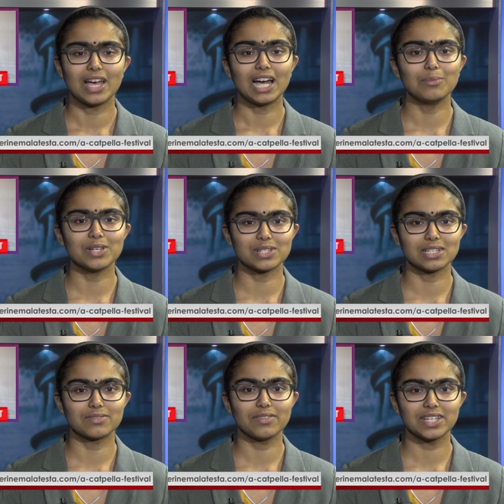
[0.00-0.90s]
Admission
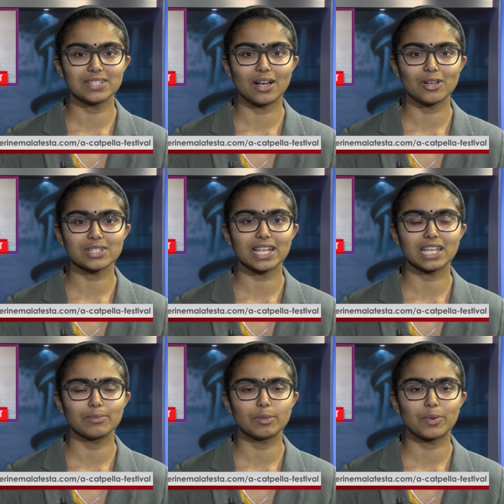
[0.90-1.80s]
is fifteen dollars and
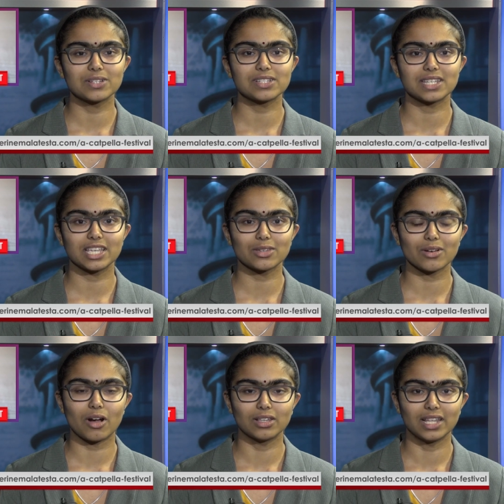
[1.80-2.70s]
can be purchased either
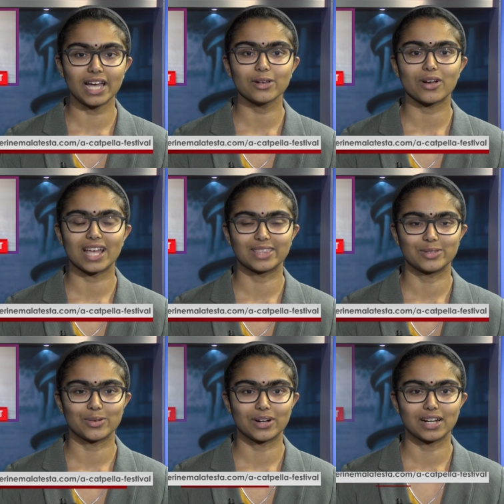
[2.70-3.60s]
online or at the
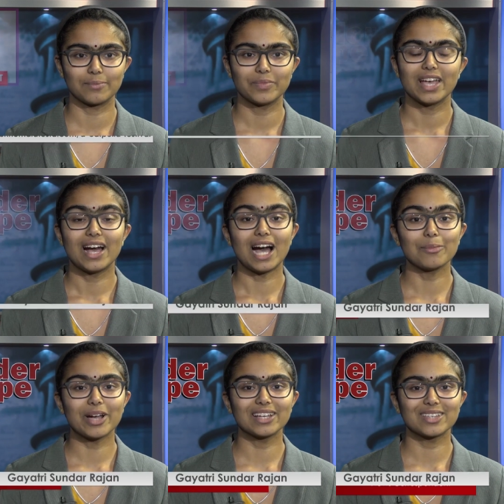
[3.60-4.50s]
door.
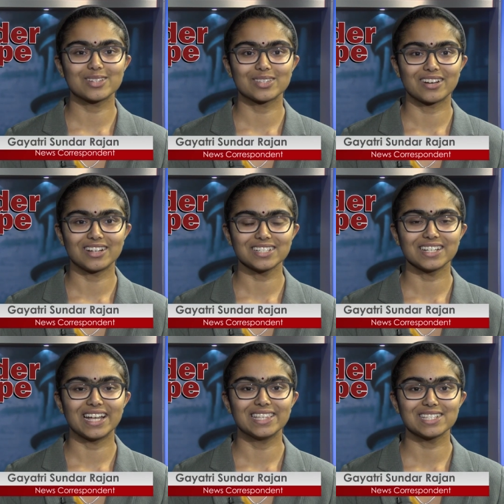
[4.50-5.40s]
I'm Gayatri
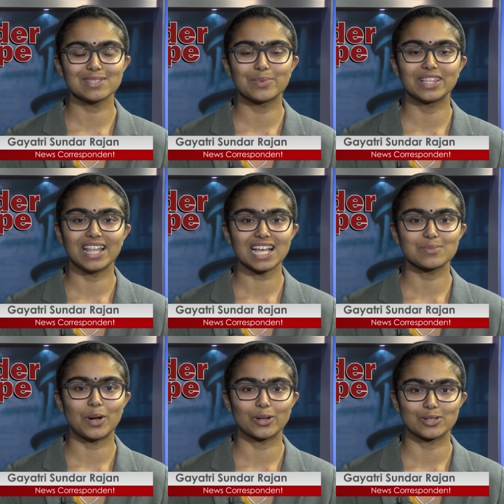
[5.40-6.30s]
Sundarajan, and this has been the
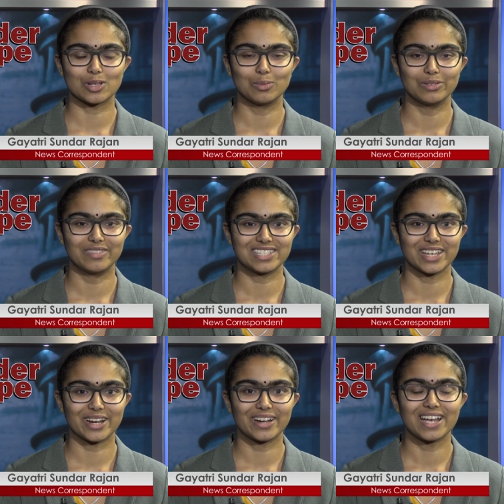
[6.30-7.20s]
last Ponderscope of this
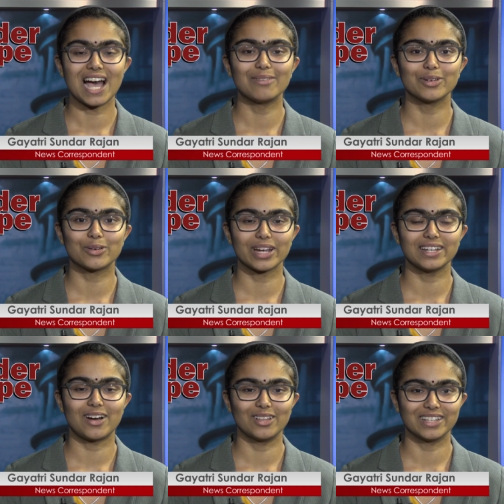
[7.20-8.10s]
year. Have a
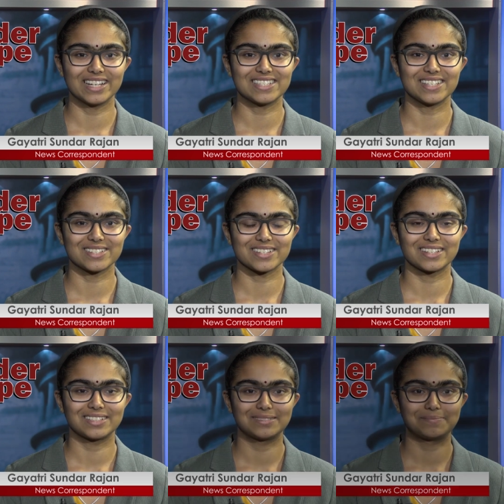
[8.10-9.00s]
great holiday
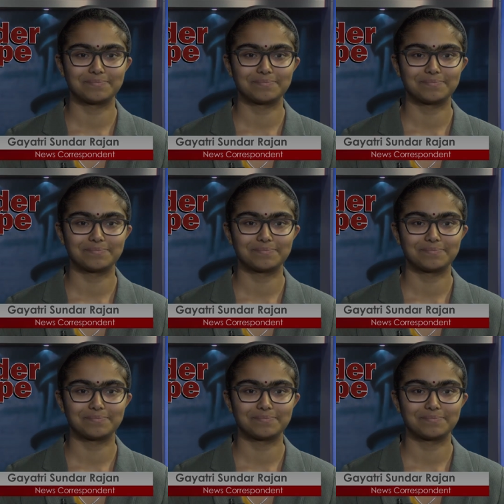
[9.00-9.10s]
season.